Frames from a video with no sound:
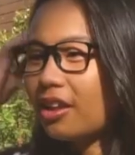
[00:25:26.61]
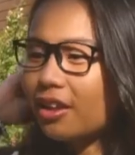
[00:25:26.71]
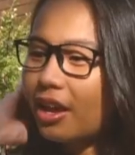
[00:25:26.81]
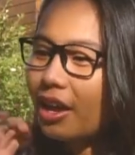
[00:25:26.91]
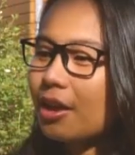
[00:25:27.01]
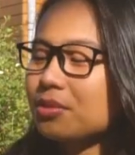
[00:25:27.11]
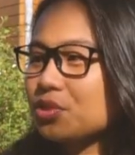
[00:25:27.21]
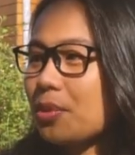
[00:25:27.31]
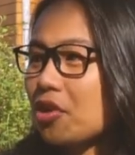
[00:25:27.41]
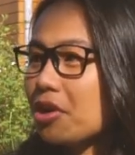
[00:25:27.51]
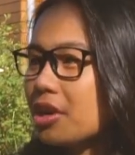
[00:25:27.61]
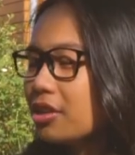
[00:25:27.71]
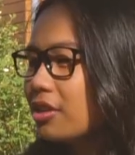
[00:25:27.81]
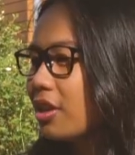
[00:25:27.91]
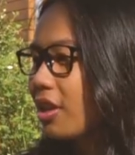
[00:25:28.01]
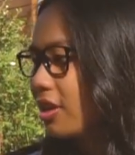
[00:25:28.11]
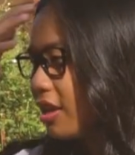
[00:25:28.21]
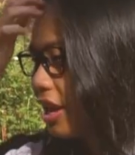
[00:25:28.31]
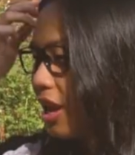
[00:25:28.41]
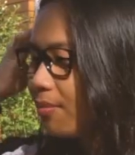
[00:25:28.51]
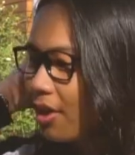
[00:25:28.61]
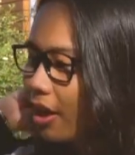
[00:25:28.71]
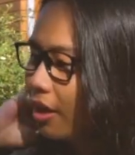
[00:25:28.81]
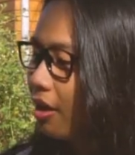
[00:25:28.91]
They like have experience, they have like